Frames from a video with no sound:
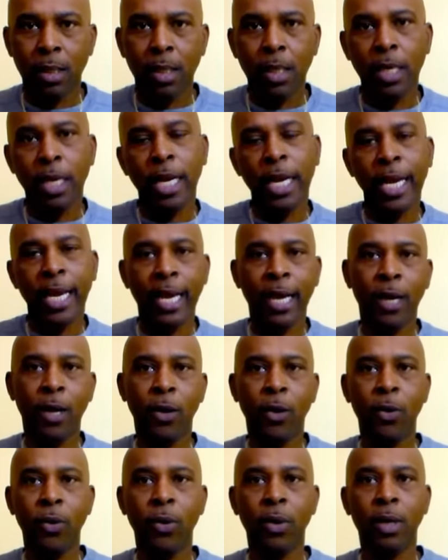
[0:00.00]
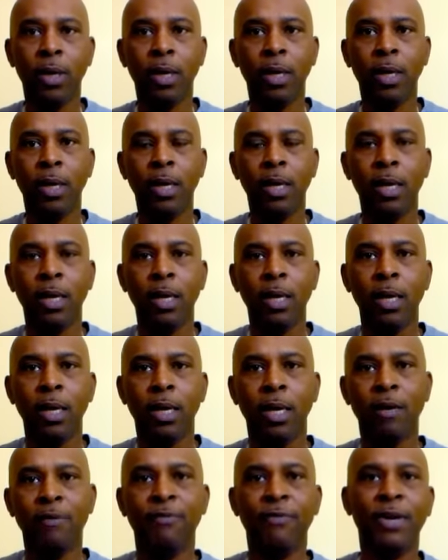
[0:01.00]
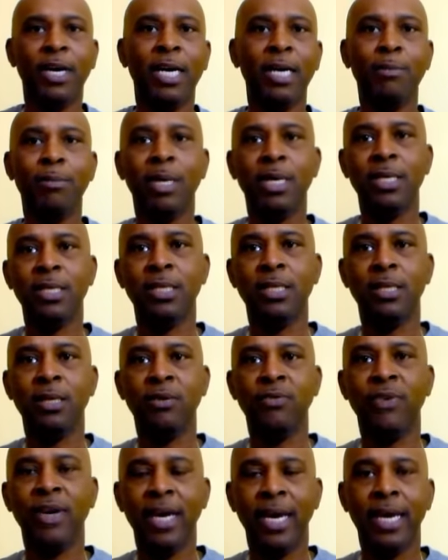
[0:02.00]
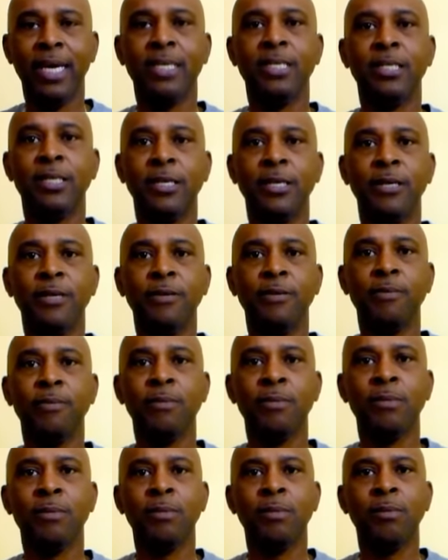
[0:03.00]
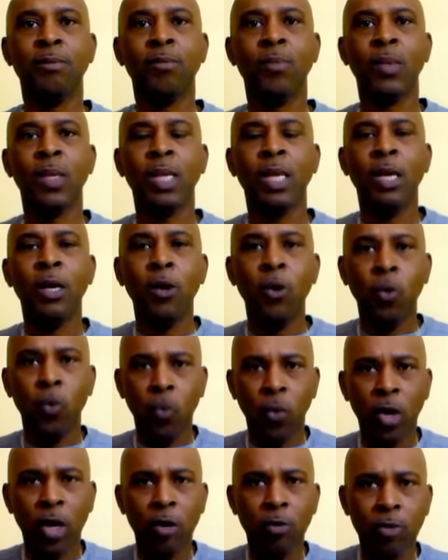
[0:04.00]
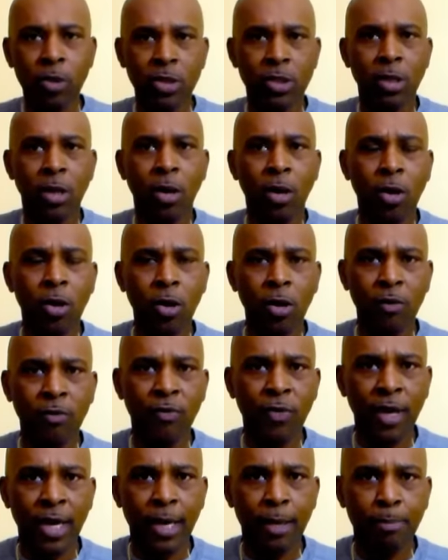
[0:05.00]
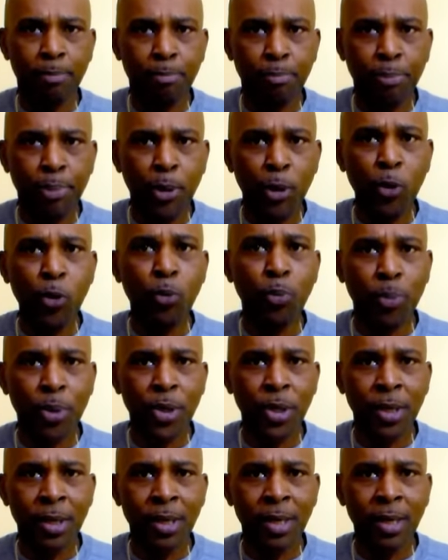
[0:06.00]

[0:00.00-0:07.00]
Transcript: And now I find myself asking, where was all of that poop